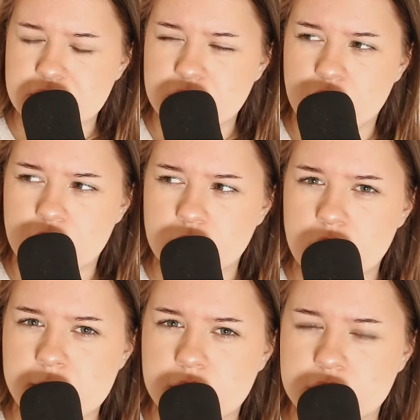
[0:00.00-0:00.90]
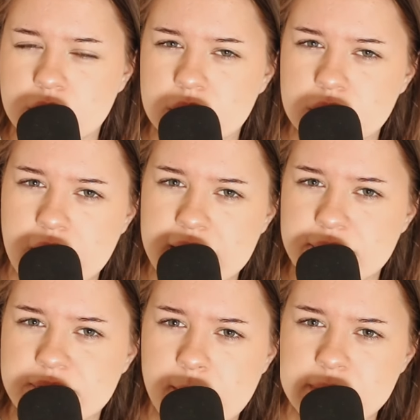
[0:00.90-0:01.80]
Girl, come on. Like,
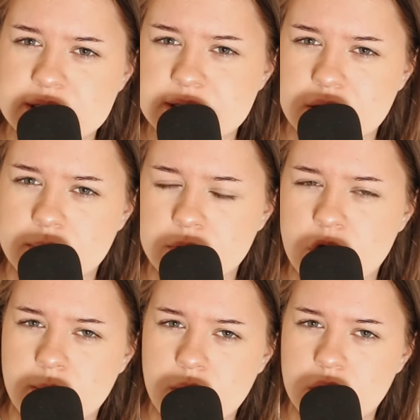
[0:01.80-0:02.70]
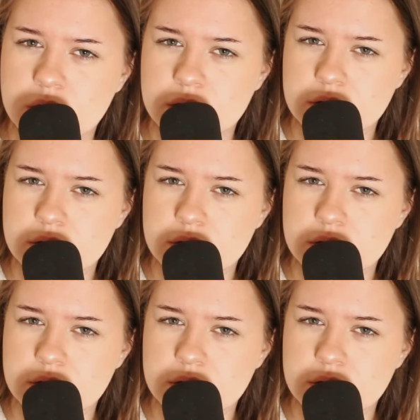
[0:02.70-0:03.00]
feminism, come on.